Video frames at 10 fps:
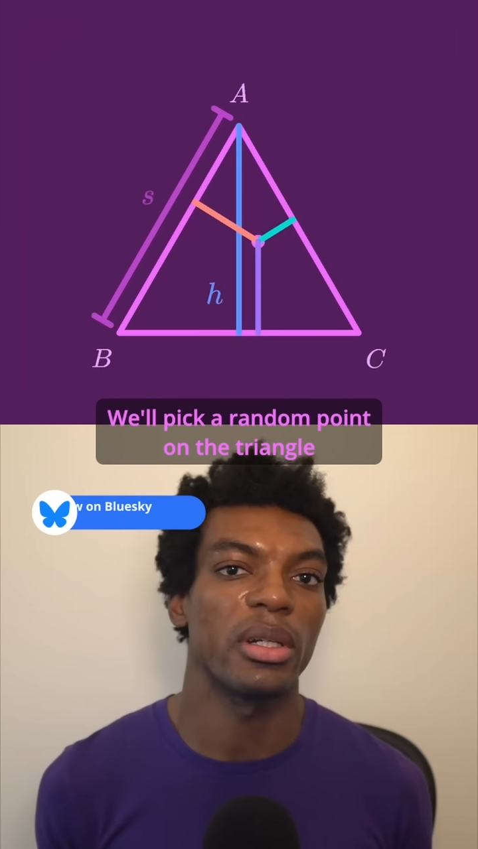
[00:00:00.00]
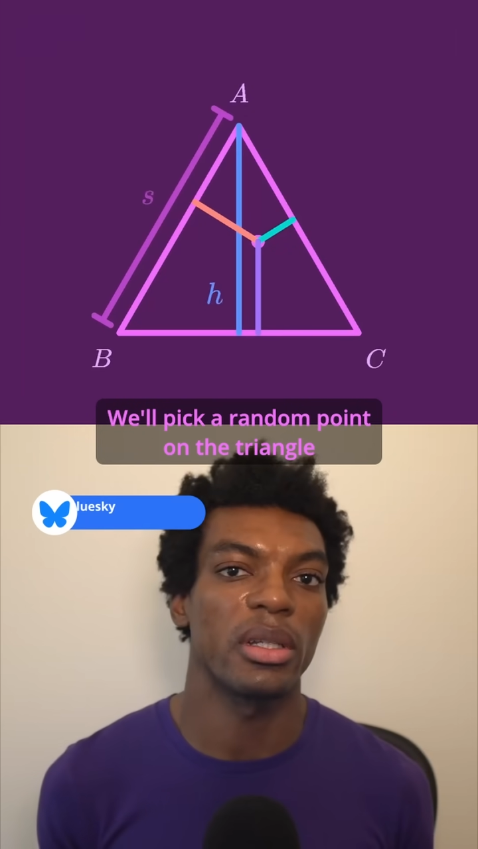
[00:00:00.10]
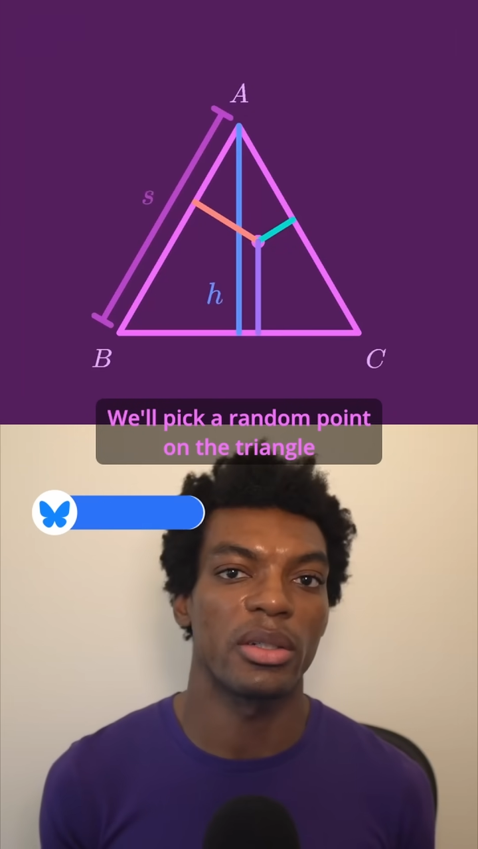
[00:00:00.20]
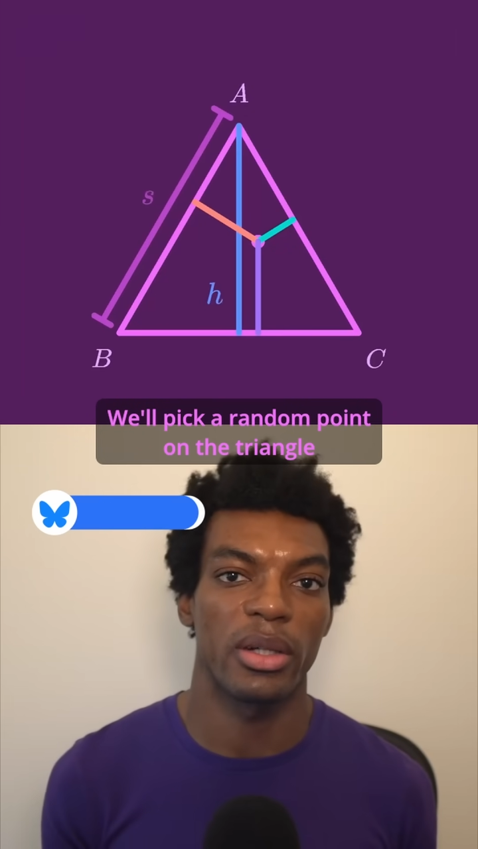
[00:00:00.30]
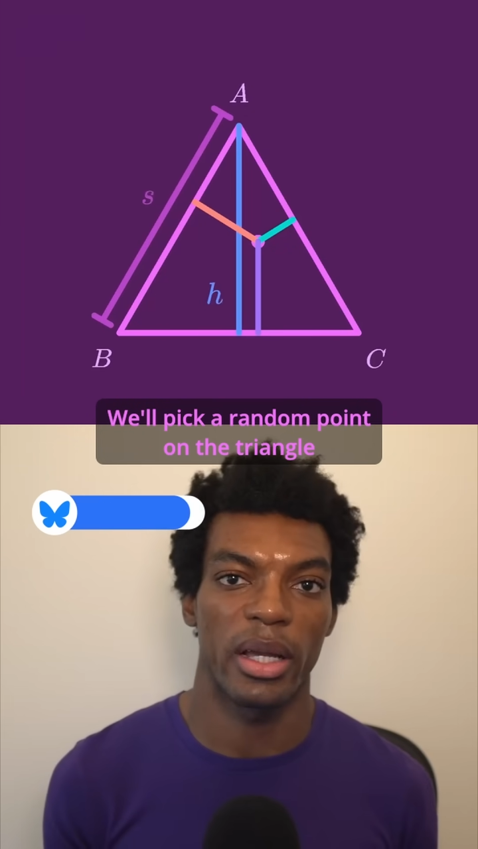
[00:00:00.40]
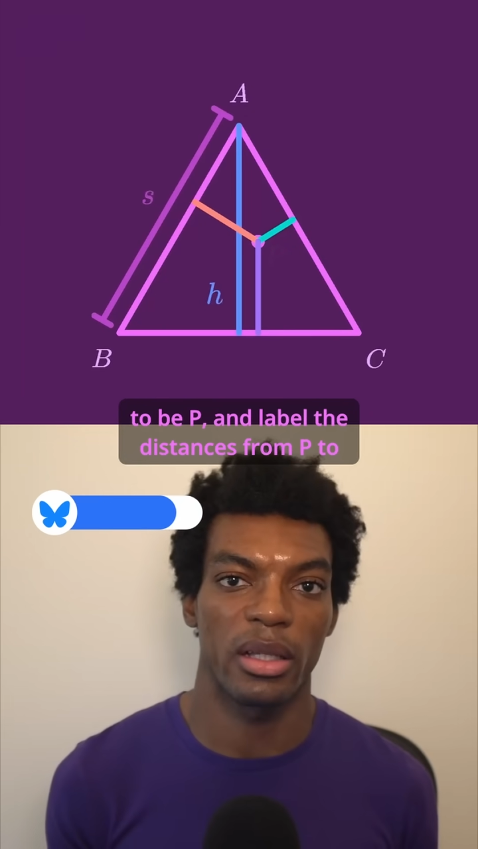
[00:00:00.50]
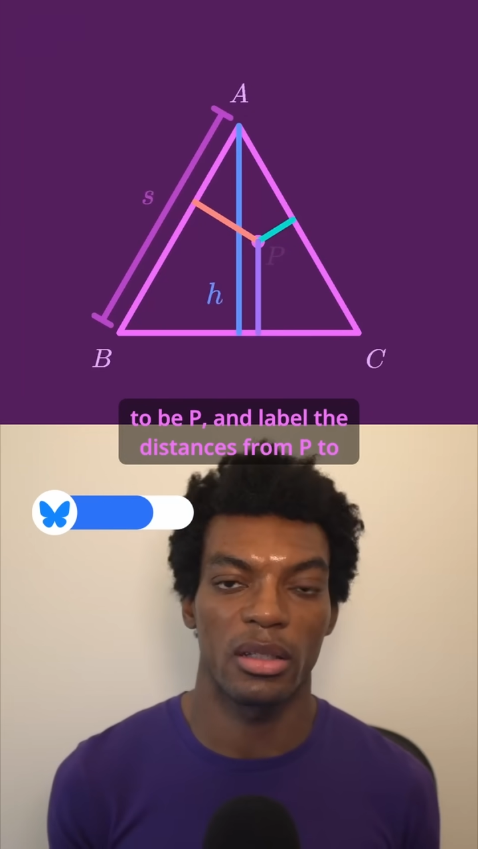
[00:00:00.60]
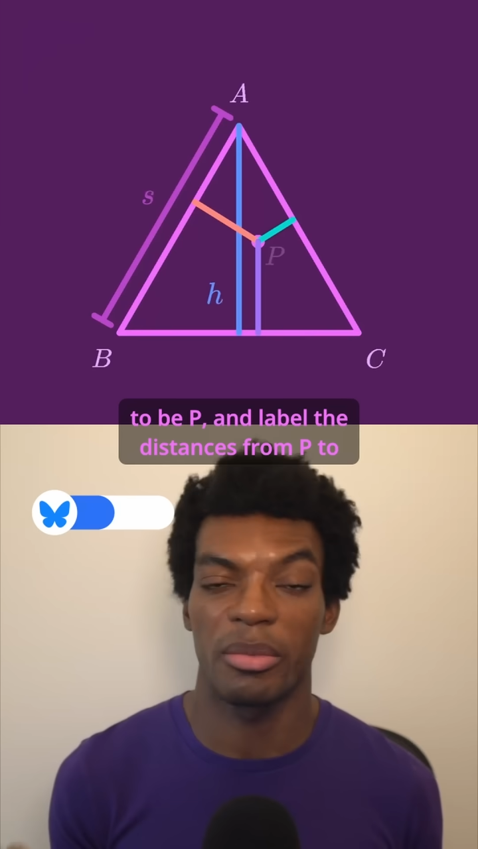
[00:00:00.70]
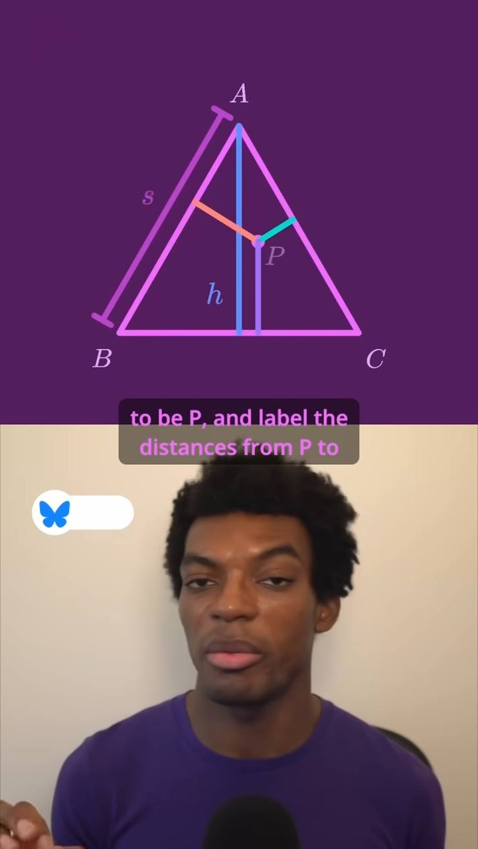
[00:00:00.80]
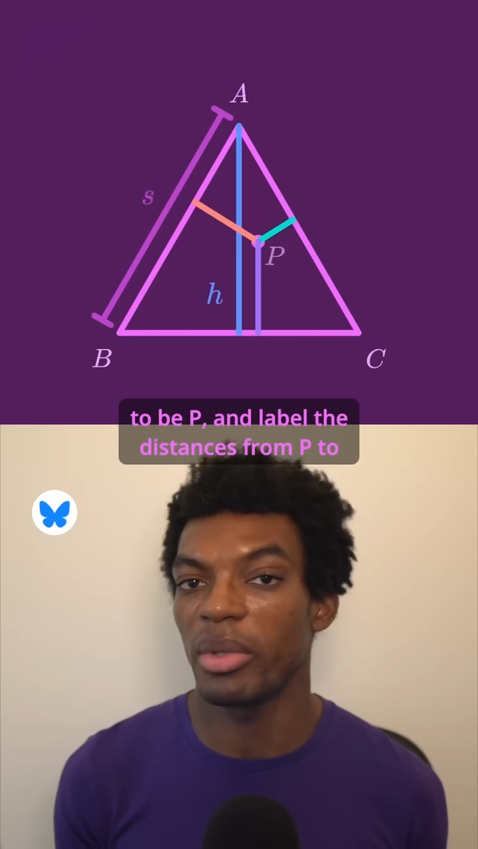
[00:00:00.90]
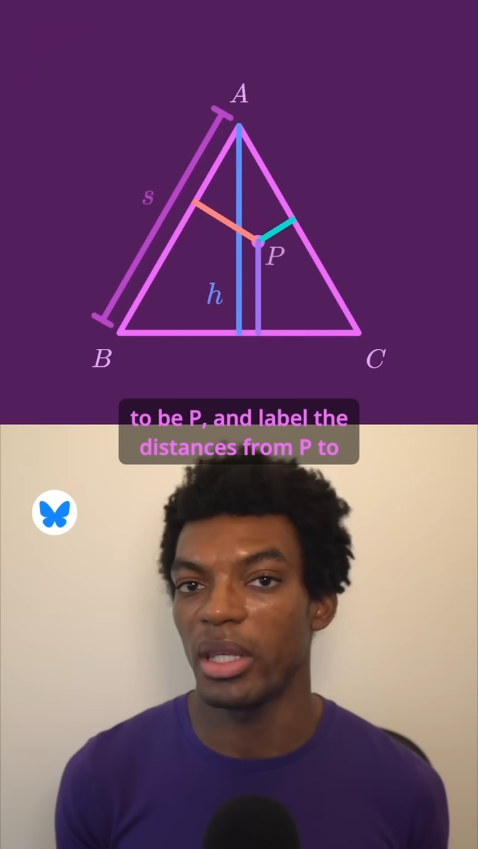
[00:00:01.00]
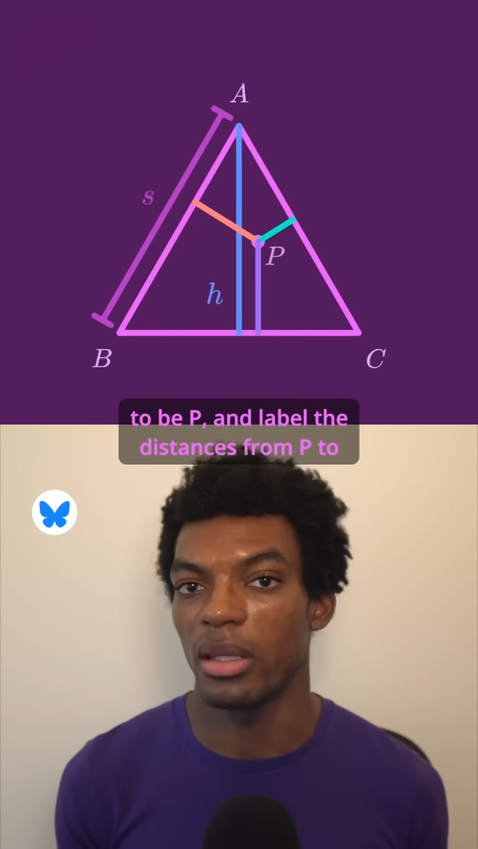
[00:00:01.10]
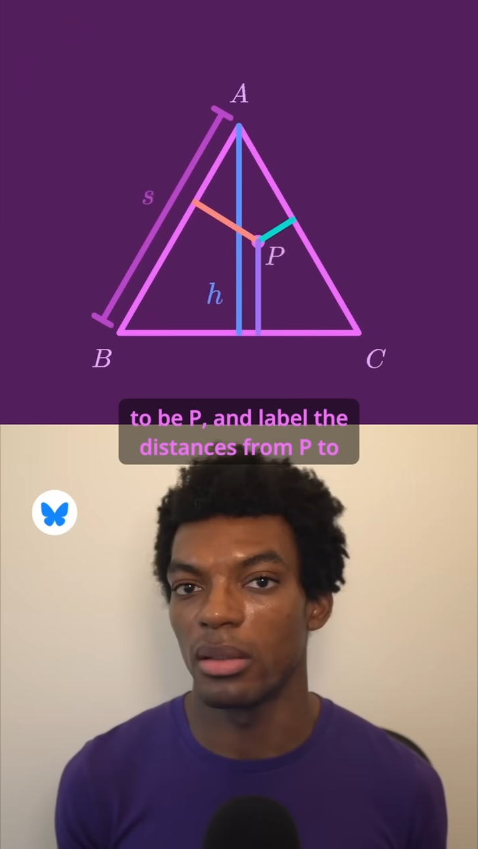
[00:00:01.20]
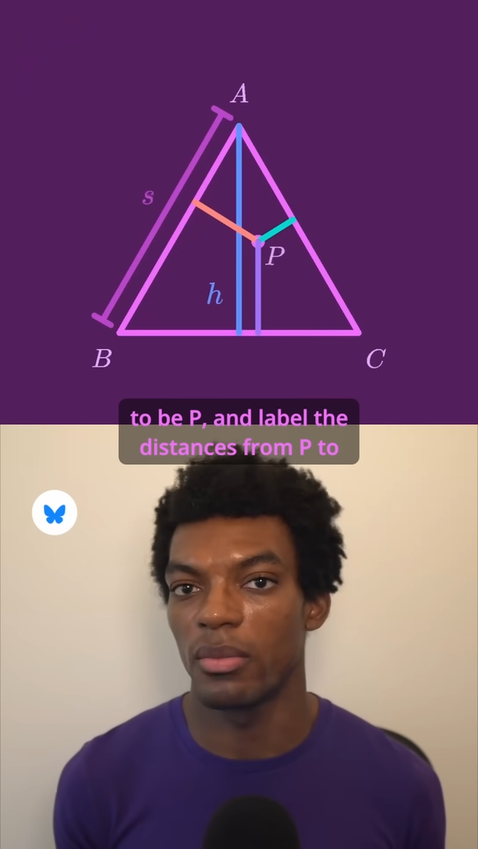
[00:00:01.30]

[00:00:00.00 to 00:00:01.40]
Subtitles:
the triangle to be P